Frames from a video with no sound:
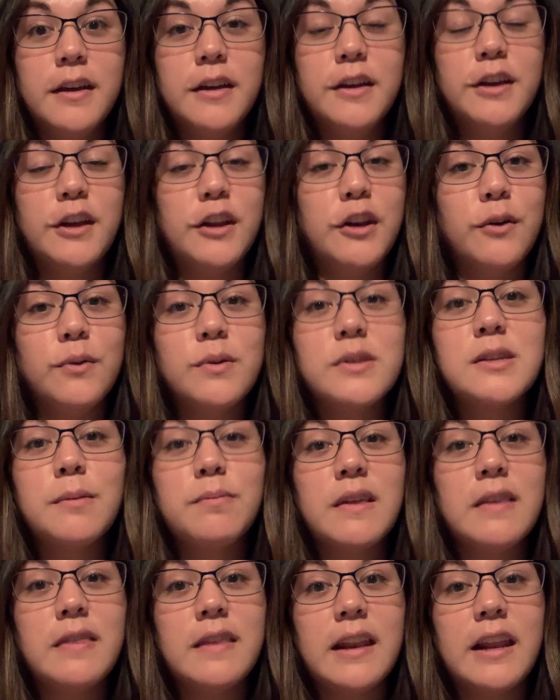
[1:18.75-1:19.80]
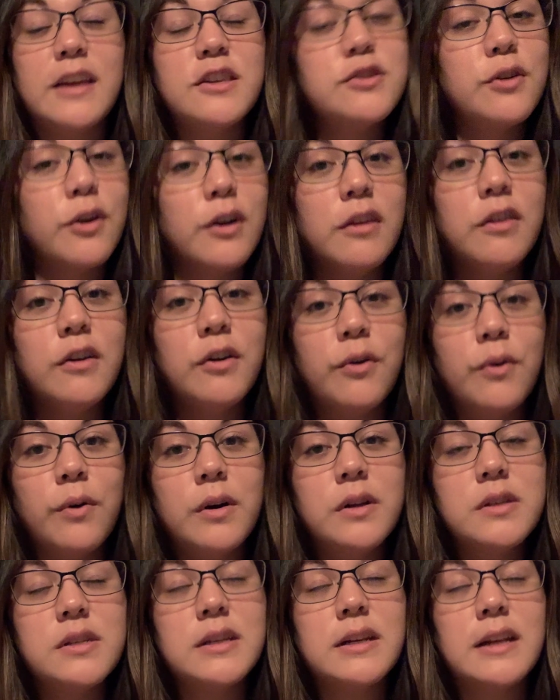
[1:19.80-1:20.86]
It was something that I started the
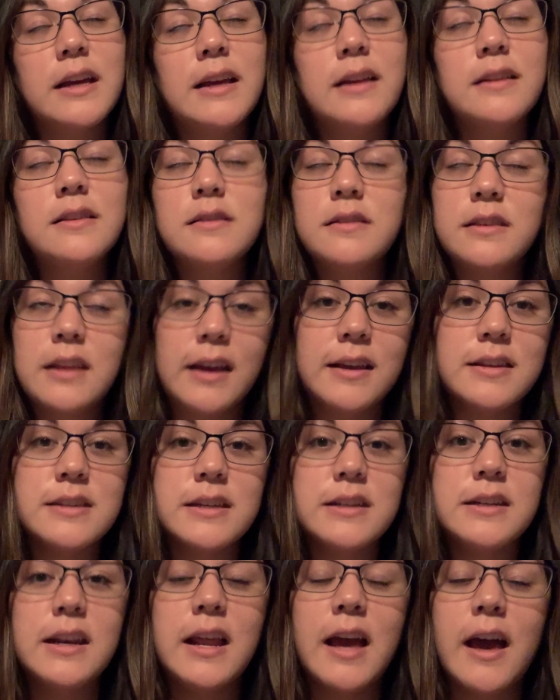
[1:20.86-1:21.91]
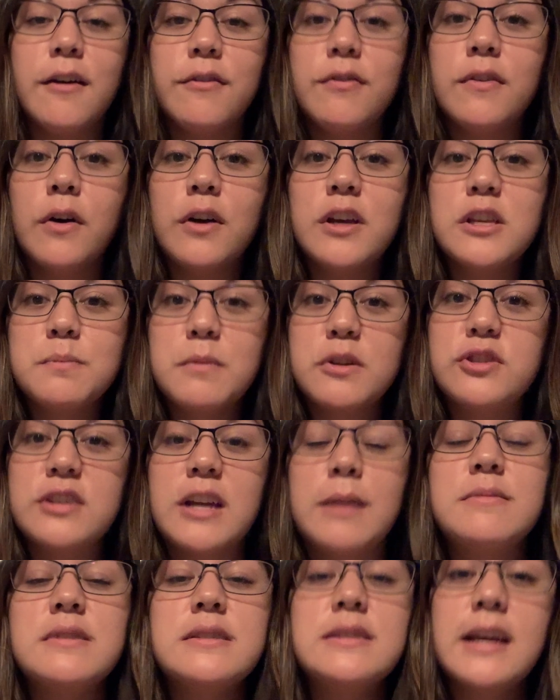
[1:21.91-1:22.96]
course and like I said, didn't have as much
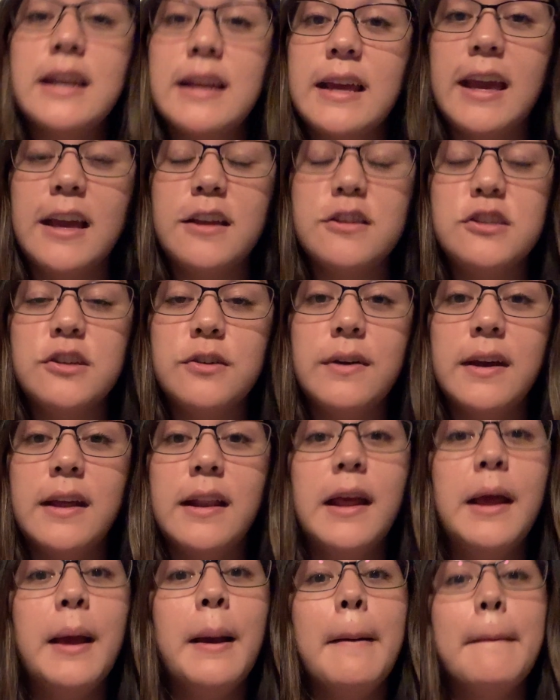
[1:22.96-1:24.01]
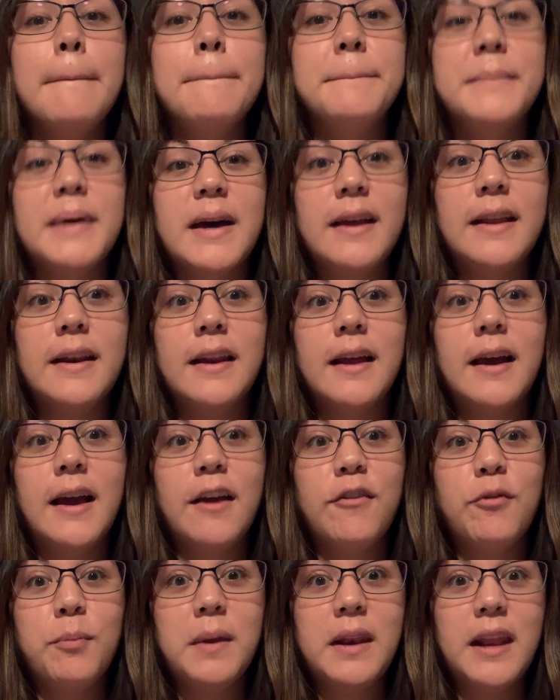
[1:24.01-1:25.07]
time to dedicate to it, but
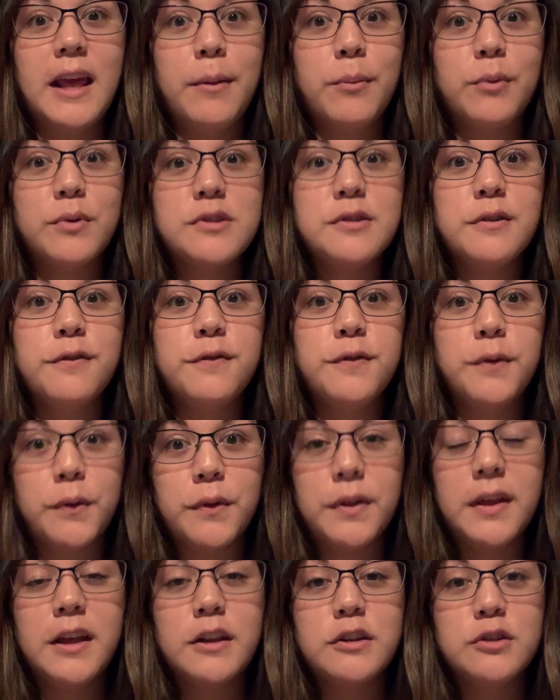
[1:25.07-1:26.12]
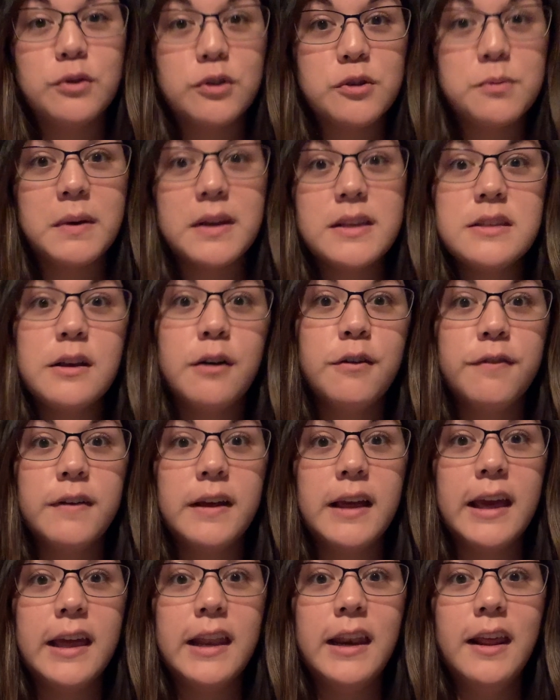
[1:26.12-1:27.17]
I've been able to fully indulge myself
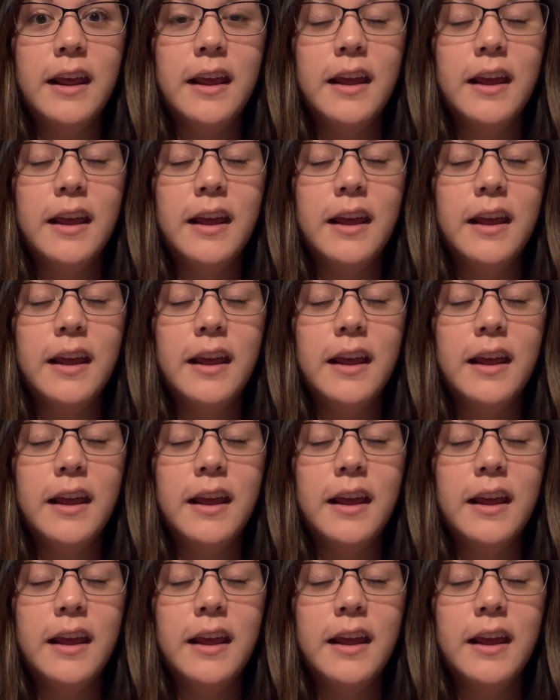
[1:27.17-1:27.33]
again.